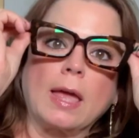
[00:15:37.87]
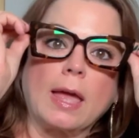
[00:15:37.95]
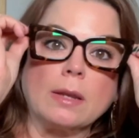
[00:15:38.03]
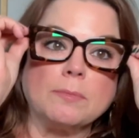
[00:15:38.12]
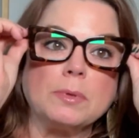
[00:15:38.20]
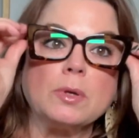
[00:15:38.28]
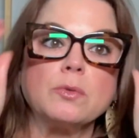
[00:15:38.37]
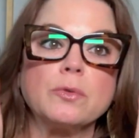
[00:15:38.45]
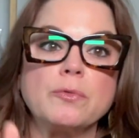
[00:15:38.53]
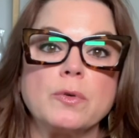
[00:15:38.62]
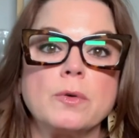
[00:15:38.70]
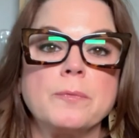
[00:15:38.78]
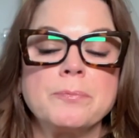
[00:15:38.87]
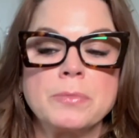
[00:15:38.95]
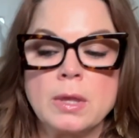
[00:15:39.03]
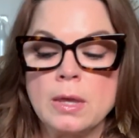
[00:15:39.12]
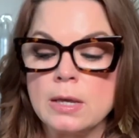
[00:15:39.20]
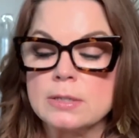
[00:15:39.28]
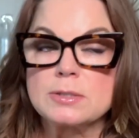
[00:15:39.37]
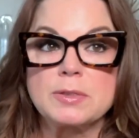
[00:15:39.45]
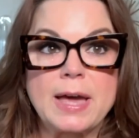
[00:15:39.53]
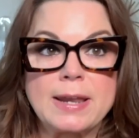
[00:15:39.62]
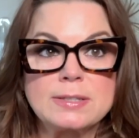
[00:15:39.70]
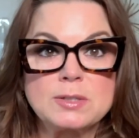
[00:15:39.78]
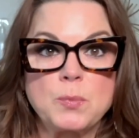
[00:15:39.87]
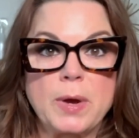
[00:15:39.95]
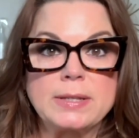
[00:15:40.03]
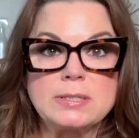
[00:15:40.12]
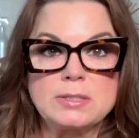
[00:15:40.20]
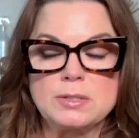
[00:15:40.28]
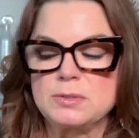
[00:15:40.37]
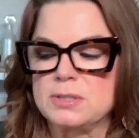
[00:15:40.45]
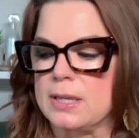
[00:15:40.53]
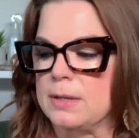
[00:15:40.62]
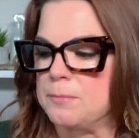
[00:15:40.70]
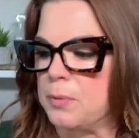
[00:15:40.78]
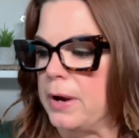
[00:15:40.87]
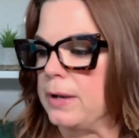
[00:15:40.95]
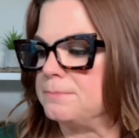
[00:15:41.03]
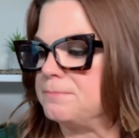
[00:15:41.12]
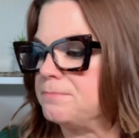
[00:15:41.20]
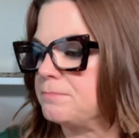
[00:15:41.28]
and beautiful. So that is a way to do skin prep.